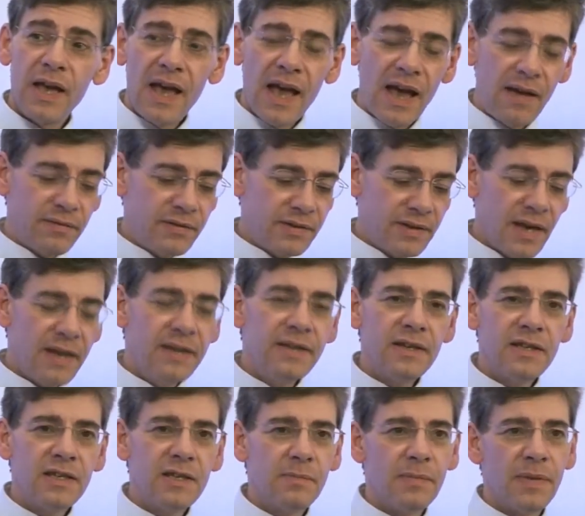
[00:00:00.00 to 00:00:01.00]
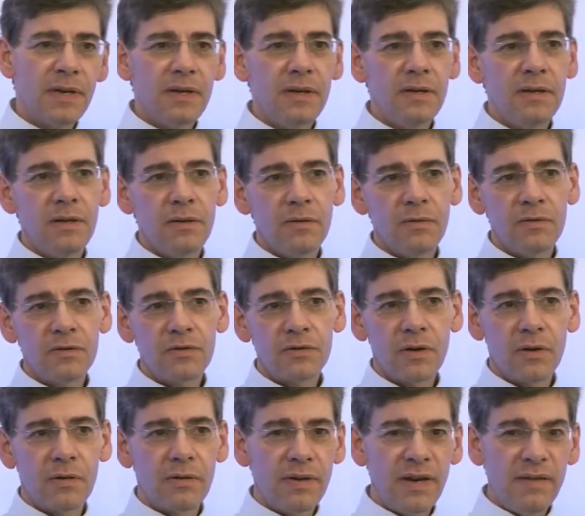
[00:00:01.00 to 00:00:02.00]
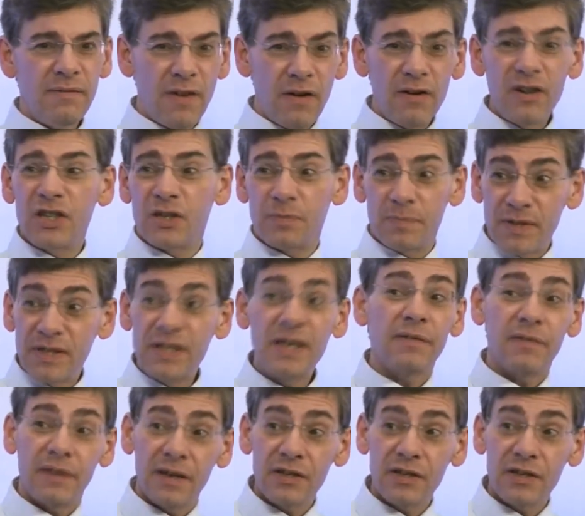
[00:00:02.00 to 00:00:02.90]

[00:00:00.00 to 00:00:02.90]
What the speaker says: have tended to be used in very specific